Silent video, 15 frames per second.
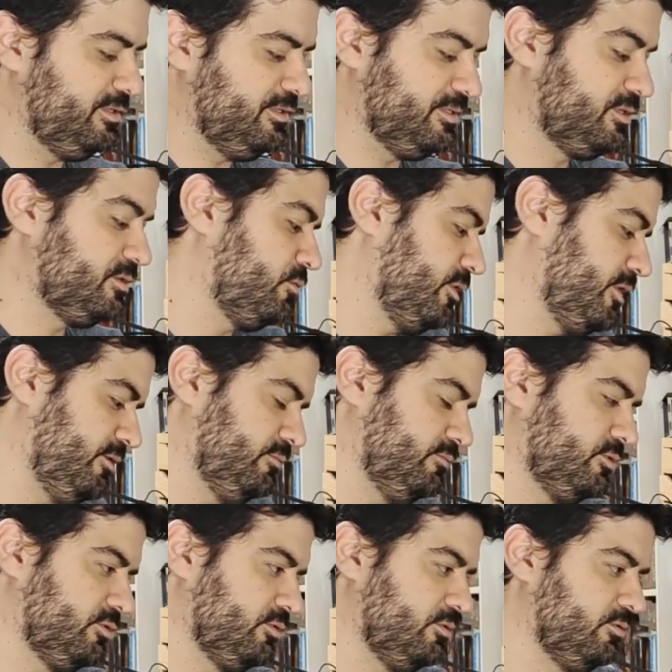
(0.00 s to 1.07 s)

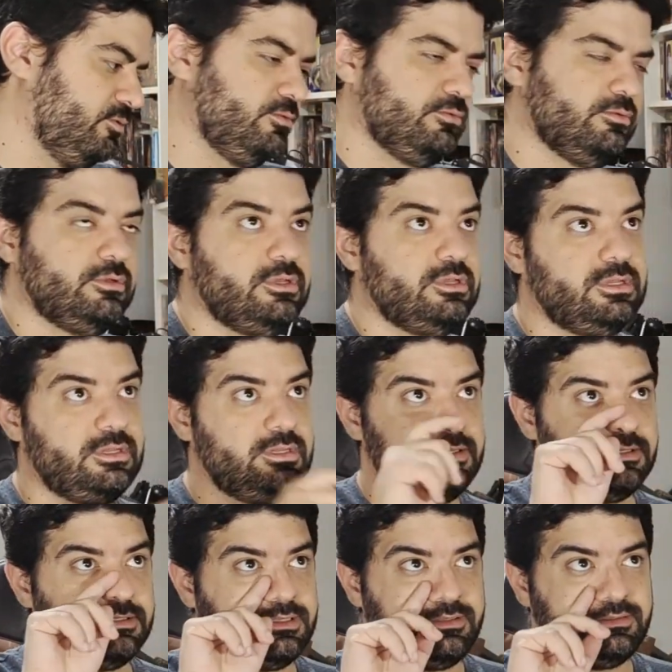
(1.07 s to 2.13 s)
screen, so
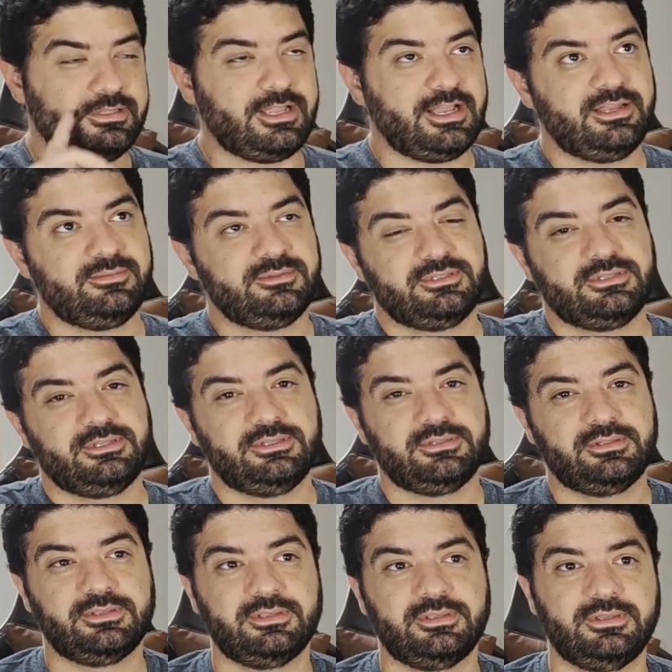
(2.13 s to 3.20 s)
sometimes
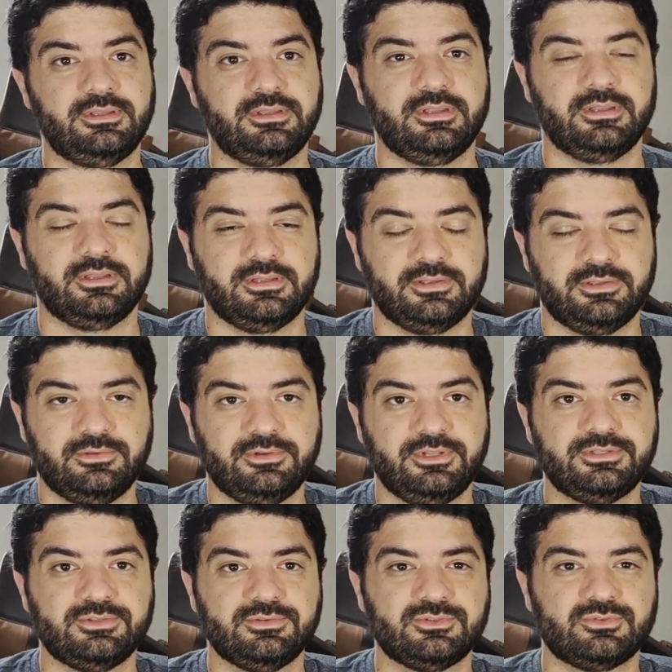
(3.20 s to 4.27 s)
you
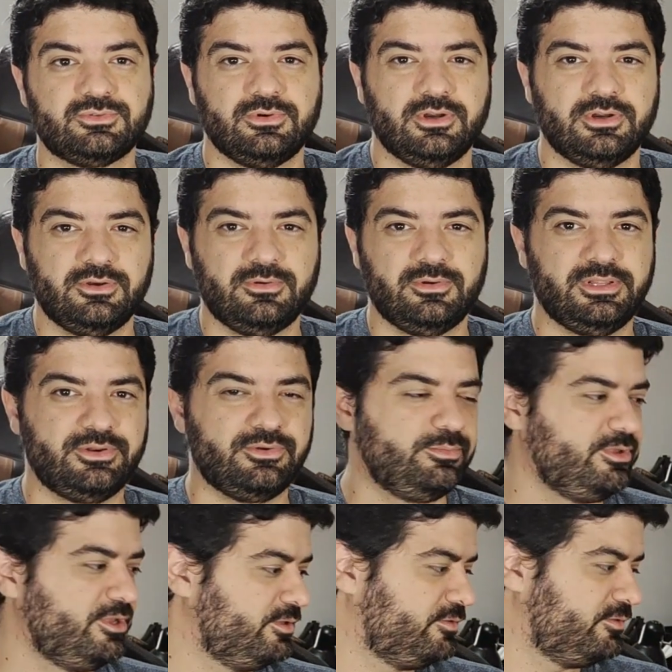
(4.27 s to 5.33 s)
need to struggle a little
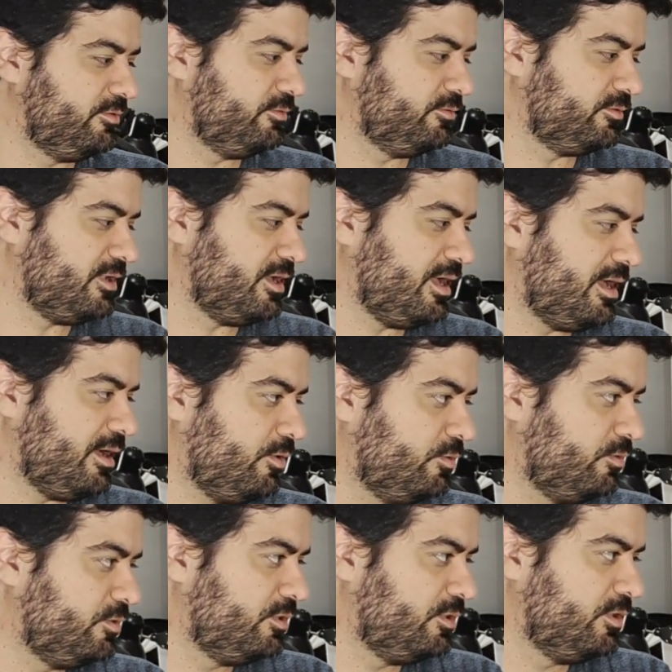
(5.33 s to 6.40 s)
bit on
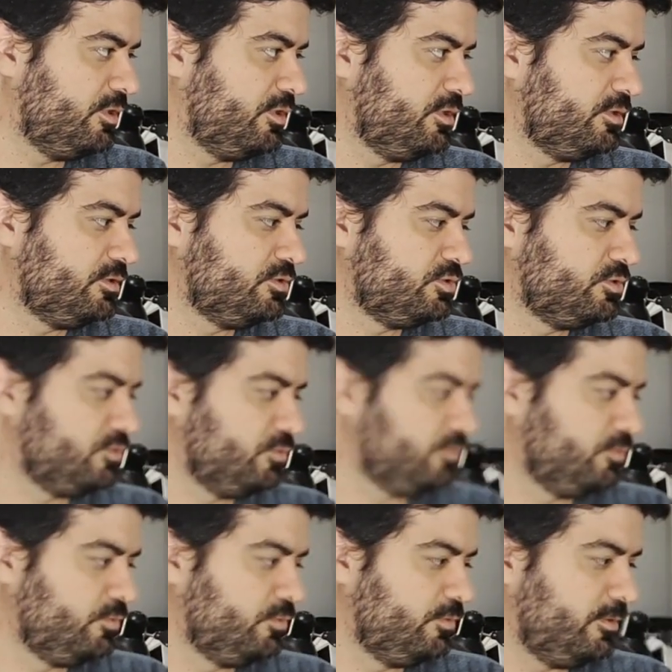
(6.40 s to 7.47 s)
how
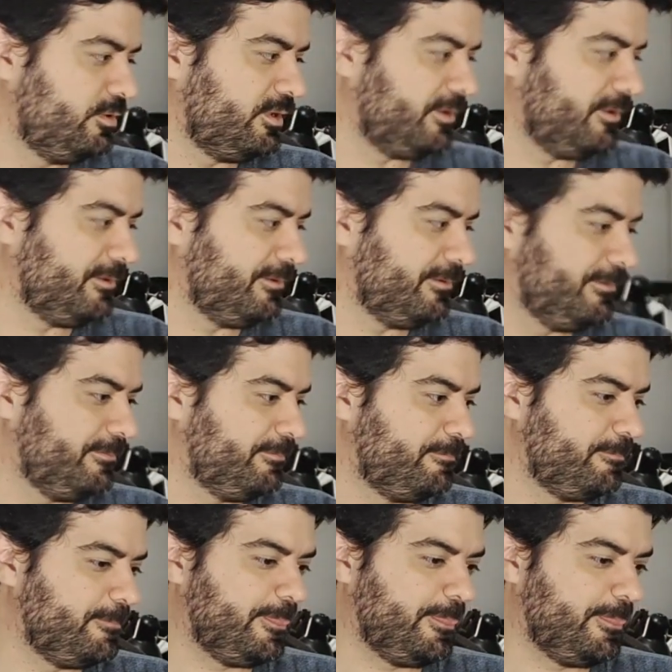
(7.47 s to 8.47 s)
to